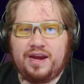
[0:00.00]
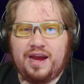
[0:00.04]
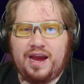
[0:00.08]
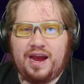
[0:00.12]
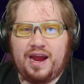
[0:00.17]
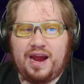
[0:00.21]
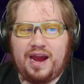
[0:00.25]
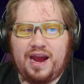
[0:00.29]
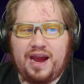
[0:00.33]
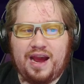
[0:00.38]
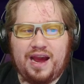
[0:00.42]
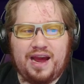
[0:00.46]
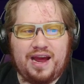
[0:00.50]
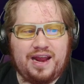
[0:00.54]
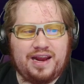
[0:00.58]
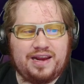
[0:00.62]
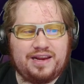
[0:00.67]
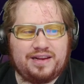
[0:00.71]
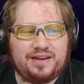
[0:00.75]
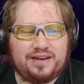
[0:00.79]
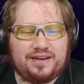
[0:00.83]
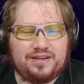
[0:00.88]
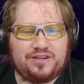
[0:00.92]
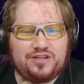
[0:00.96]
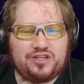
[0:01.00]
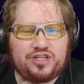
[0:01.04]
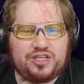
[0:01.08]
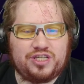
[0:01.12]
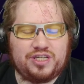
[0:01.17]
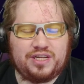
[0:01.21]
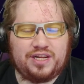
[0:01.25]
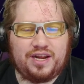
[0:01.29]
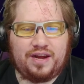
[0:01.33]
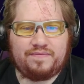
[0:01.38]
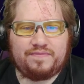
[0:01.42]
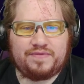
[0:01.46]
And
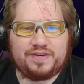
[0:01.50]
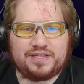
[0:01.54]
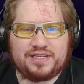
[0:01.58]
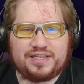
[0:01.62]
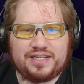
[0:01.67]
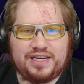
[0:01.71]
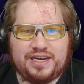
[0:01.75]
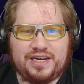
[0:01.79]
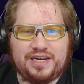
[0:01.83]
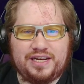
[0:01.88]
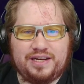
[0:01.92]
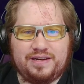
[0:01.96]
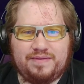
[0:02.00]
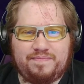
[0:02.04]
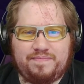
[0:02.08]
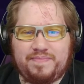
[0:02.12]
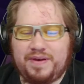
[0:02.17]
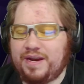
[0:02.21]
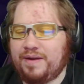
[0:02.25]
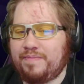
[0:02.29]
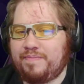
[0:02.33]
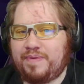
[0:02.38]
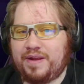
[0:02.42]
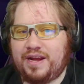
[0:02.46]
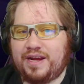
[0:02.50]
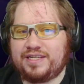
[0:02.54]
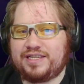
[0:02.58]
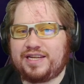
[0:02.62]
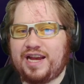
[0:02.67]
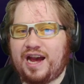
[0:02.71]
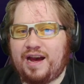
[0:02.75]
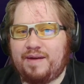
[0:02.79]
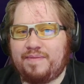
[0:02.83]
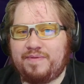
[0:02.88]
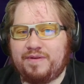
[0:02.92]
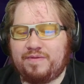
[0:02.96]
she loved to see big plays
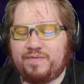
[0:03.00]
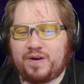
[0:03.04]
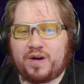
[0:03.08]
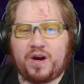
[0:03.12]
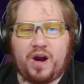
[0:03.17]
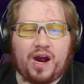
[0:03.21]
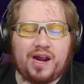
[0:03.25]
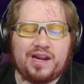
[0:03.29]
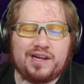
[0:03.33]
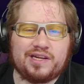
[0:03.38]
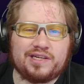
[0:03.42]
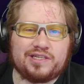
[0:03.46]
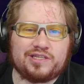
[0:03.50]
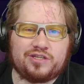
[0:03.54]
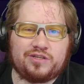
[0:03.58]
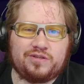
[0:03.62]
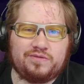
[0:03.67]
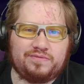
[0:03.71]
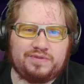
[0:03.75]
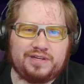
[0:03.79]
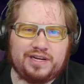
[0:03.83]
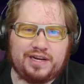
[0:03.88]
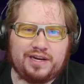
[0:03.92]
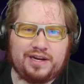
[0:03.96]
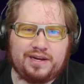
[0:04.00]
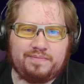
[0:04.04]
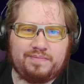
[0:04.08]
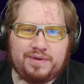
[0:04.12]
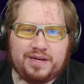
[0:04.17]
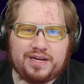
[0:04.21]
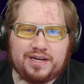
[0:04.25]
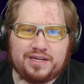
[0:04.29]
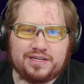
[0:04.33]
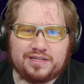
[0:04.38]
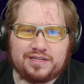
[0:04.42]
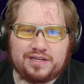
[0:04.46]
happen regardless who did it
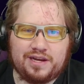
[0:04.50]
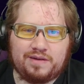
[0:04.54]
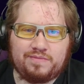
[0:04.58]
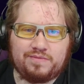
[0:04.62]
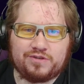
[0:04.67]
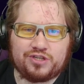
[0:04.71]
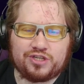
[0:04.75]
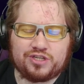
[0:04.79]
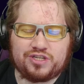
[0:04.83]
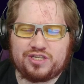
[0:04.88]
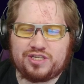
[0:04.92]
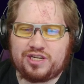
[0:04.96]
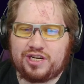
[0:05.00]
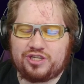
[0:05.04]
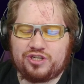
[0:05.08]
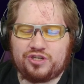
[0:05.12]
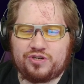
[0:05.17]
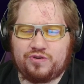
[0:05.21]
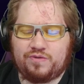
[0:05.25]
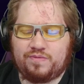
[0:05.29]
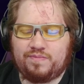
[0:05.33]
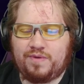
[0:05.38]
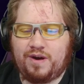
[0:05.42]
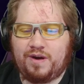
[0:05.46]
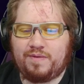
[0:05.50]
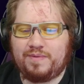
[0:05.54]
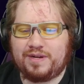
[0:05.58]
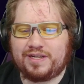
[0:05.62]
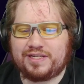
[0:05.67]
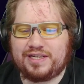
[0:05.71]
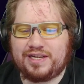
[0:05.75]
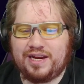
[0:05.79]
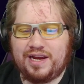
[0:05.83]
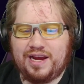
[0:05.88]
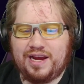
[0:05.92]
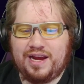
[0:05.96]
because they were just such cool
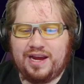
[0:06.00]
moments.